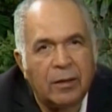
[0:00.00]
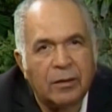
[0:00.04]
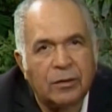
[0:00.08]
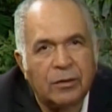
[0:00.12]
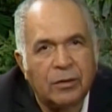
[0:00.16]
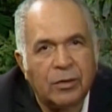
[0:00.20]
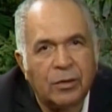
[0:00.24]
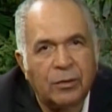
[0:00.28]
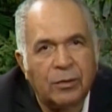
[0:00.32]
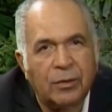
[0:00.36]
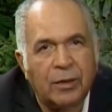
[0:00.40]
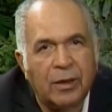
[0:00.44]

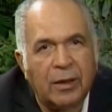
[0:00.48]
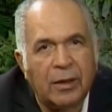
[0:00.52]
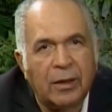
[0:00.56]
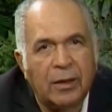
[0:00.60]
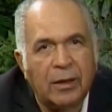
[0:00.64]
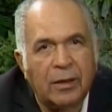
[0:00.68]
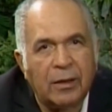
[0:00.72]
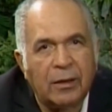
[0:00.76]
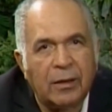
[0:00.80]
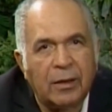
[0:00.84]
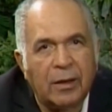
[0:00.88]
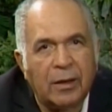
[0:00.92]
Tune
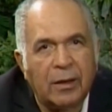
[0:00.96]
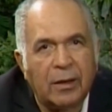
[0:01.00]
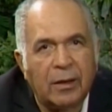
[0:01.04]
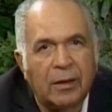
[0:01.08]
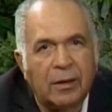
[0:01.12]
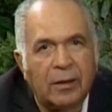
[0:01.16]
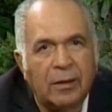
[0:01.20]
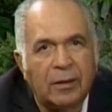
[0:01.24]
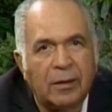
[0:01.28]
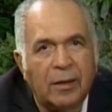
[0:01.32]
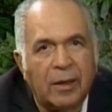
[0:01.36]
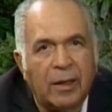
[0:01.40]
in
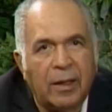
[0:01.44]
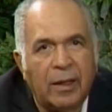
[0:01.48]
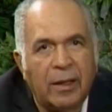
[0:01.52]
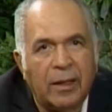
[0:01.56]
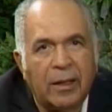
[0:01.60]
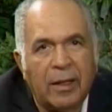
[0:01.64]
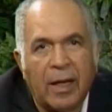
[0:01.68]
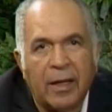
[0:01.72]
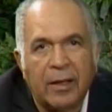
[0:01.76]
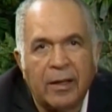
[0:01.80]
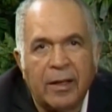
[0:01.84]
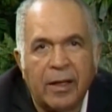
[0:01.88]

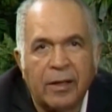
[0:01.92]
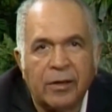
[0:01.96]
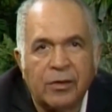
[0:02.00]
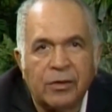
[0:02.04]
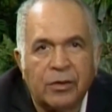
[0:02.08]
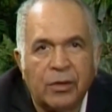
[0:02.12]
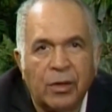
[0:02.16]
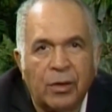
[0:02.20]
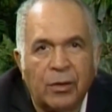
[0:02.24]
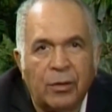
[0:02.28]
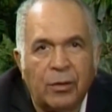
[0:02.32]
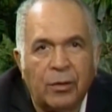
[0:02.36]
at our next
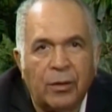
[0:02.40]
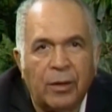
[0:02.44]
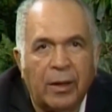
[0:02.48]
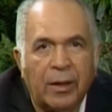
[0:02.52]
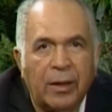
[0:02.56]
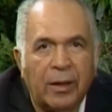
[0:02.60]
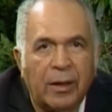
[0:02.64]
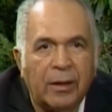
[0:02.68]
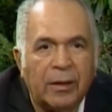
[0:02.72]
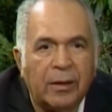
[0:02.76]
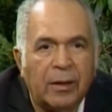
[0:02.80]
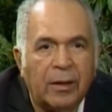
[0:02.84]
show,
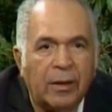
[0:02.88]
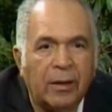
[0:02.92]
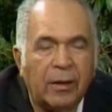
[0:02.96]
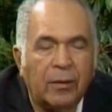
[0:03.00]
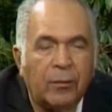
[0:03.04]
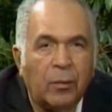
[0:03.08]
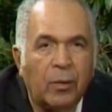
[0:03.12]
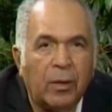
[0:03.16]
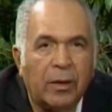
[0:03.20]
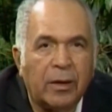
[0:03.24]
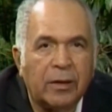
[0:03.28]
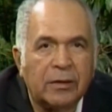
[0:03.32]
and
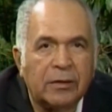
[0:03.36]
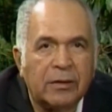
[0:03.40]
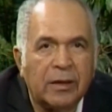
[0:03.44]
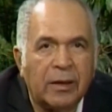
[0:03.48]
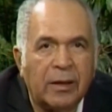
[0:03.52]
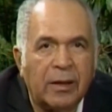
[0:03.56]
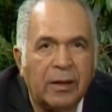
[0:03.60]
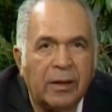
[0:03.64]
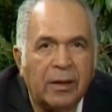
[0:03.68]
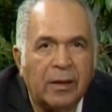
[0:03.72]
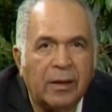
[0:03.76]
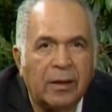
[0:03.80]
want to
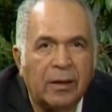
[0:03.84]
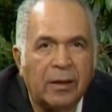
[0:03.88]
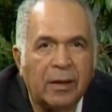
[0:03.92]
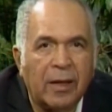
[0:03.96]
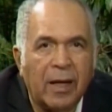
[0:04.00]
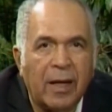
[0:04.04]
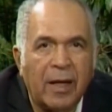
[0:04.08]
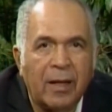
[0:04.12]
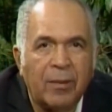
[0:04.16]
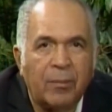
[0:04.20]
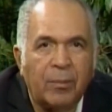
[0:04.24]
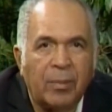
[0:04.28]
say
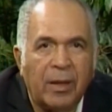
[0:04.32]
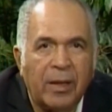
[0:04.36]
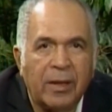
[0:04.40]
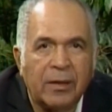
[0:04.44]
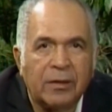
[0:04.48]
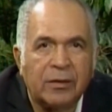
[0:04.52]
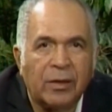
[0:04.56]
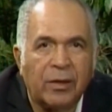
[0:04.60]
God bless